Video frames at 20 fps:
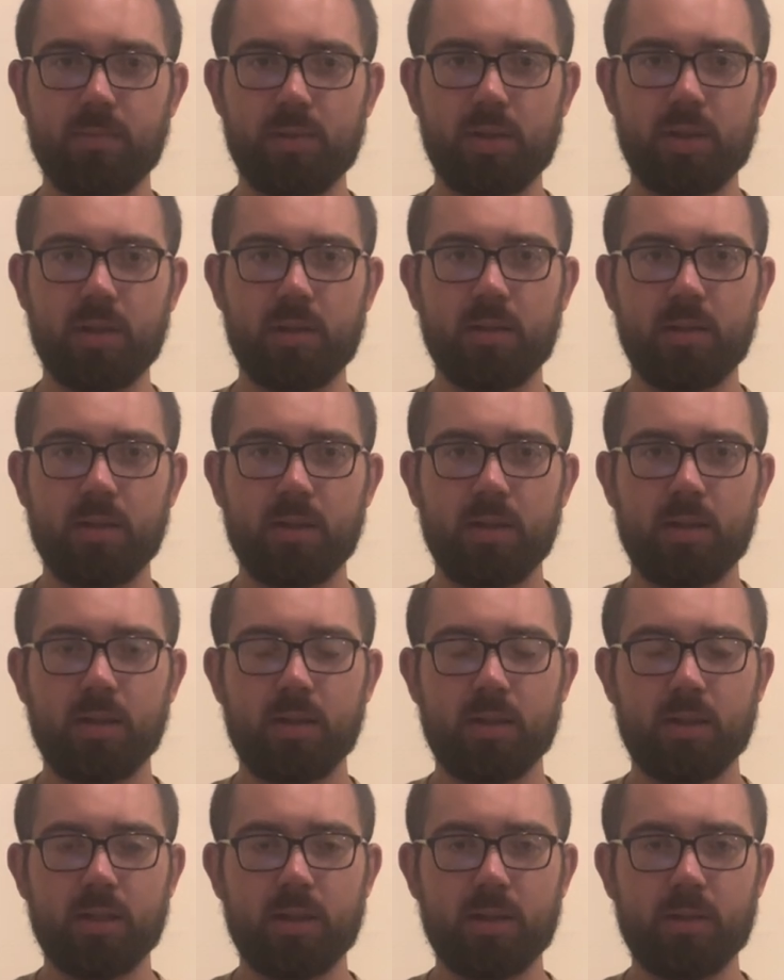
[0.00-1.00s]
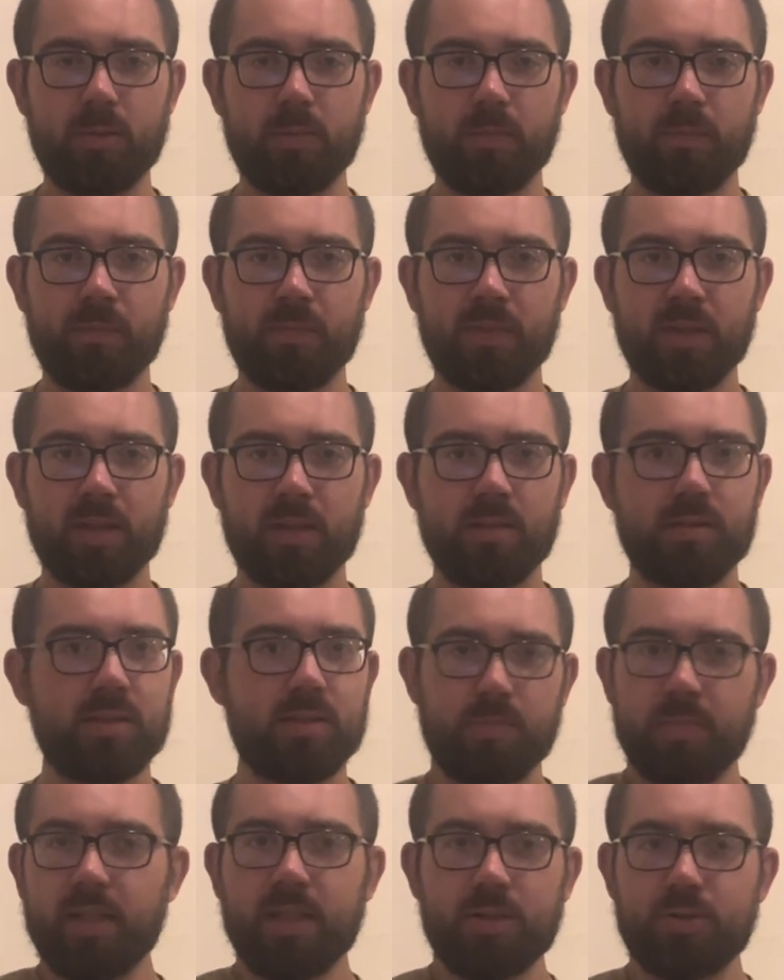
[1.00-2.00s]
But you know,
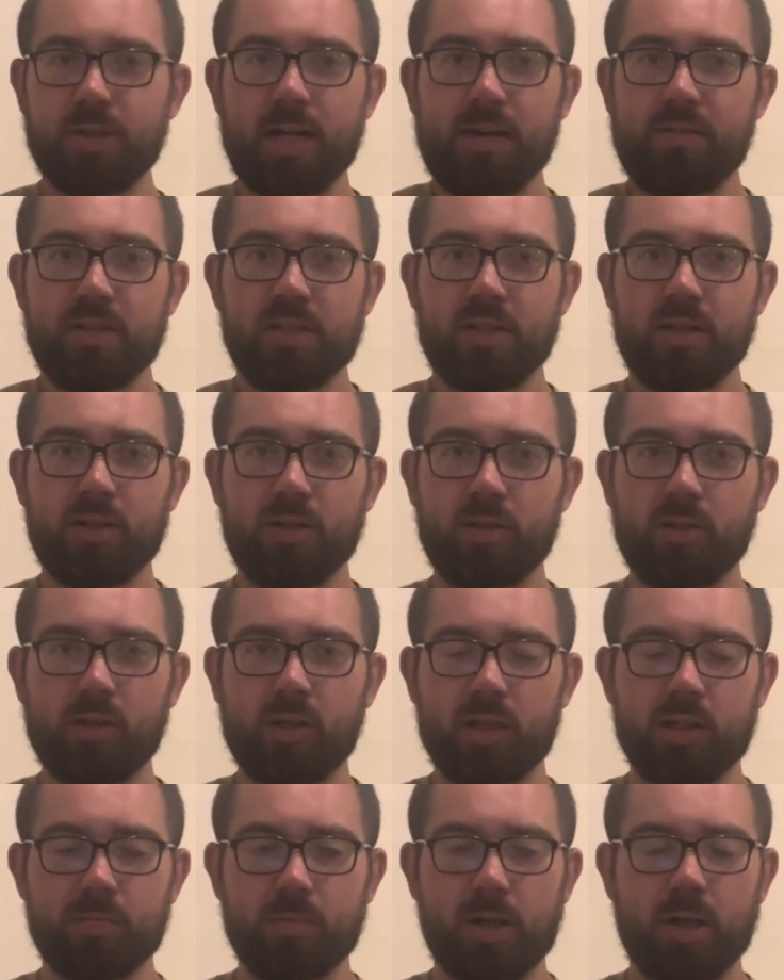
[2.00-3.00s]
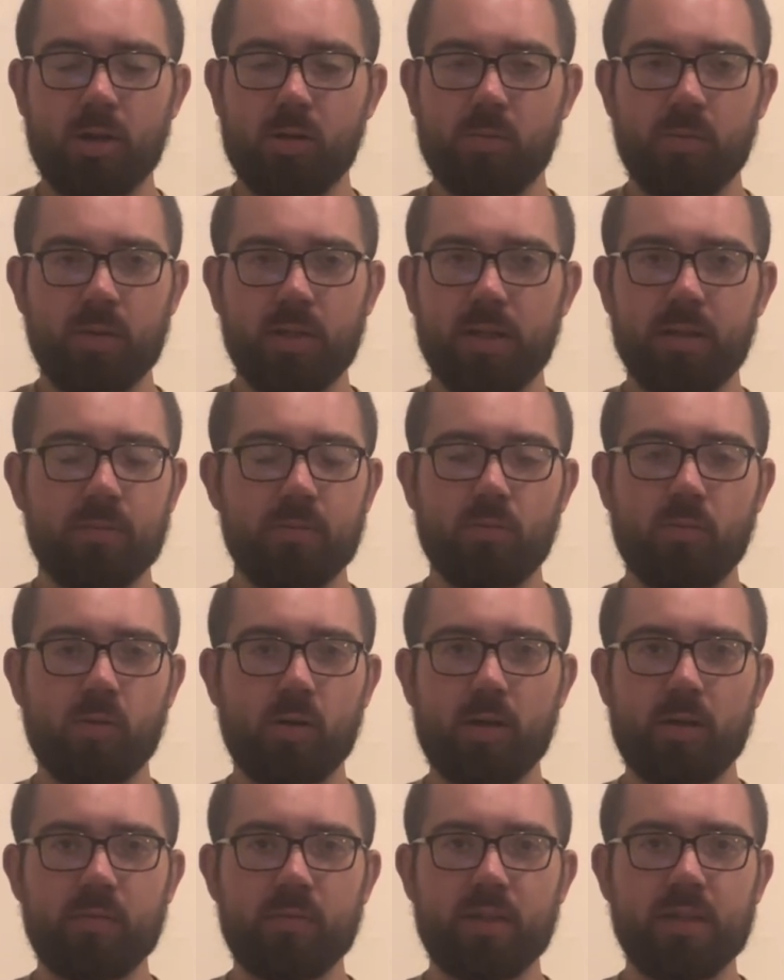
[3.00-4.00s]
to me, Travis Hunter is probably
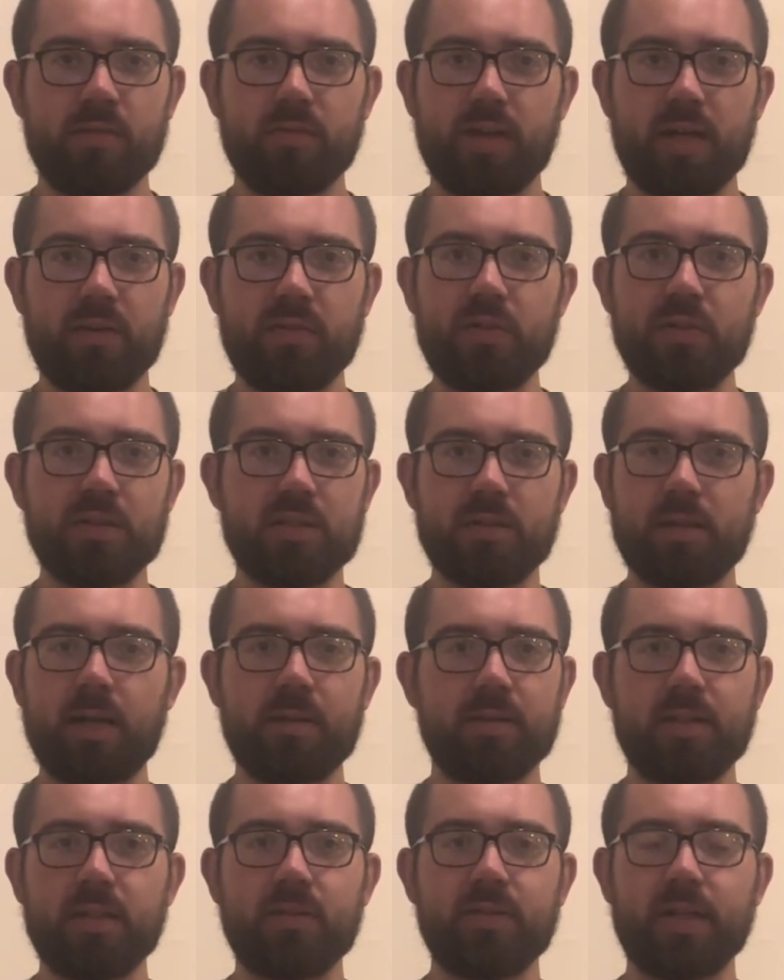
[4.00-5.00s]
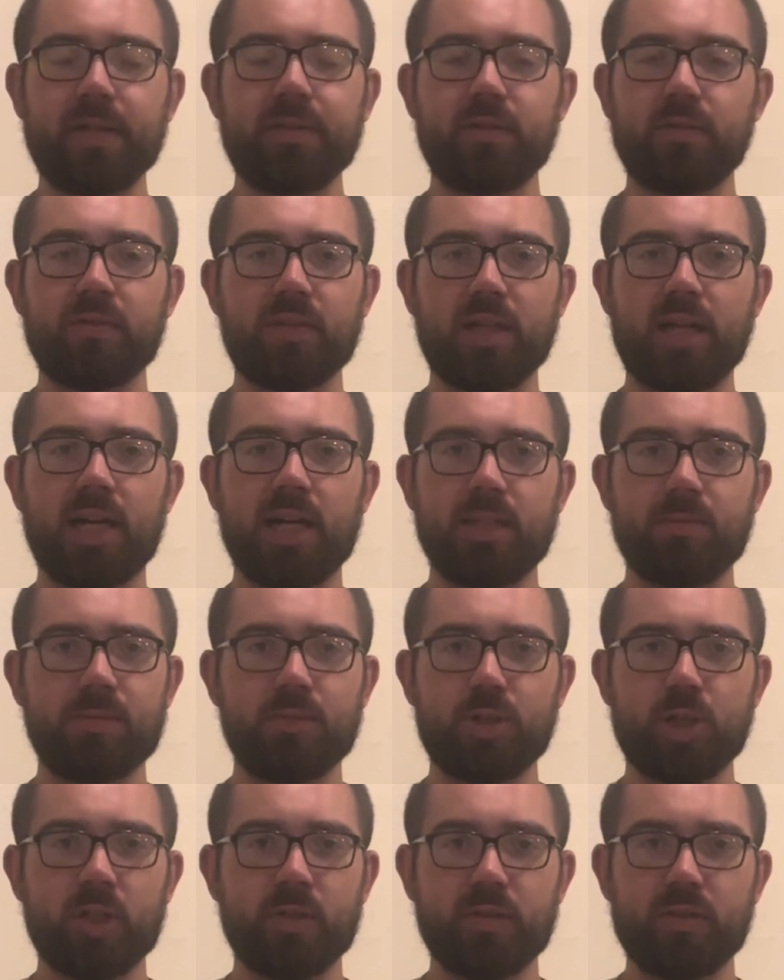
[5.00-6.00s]
one of the favorites, not the favorite for the Heisman
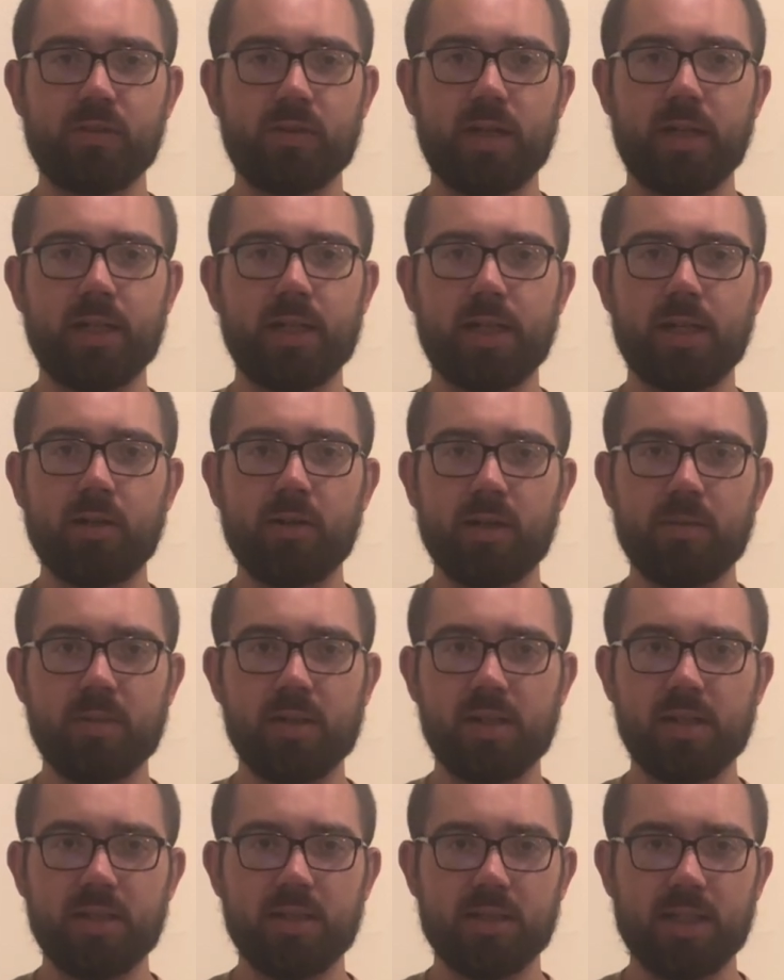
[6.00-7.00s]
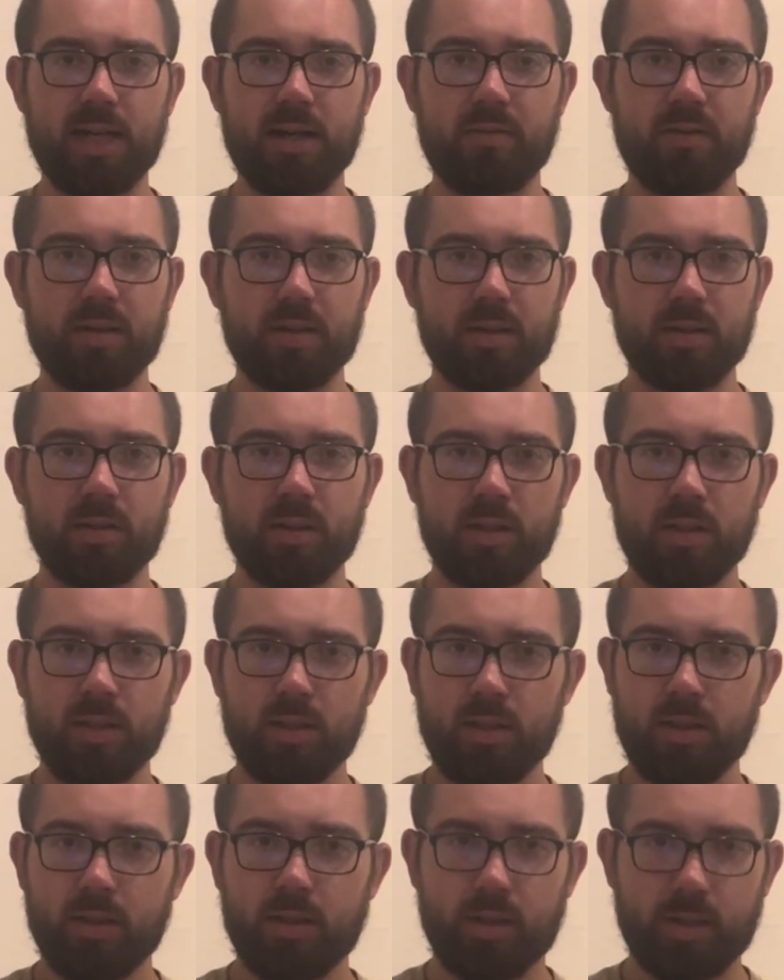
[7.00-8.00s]
Trophy right now. I mean, he's having
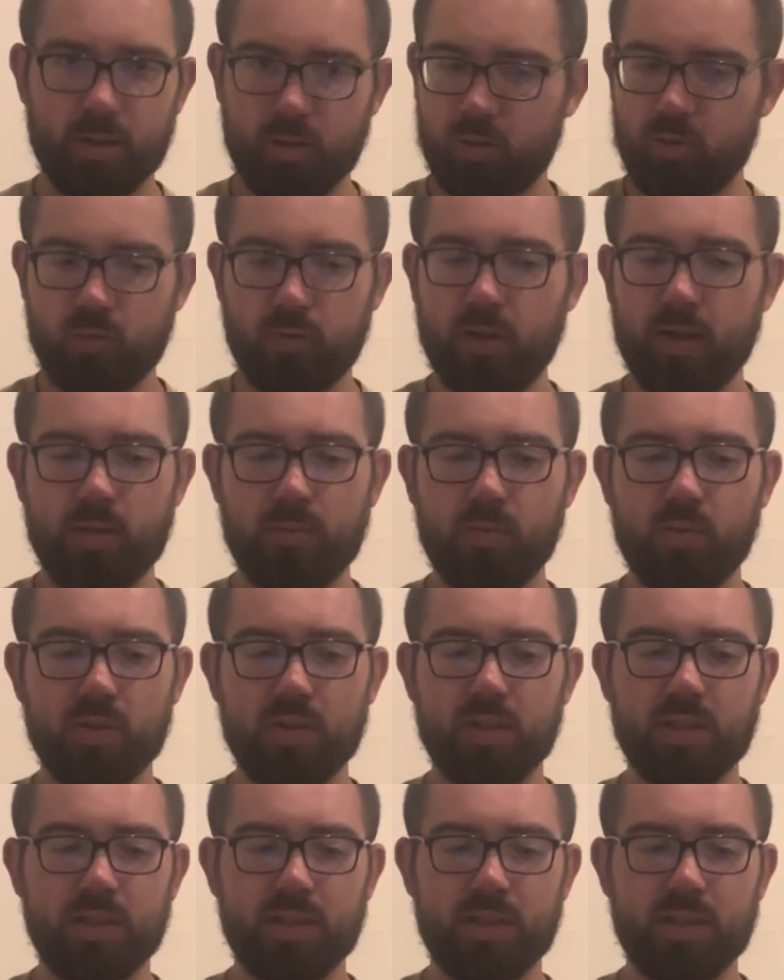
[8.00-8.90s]
an incredible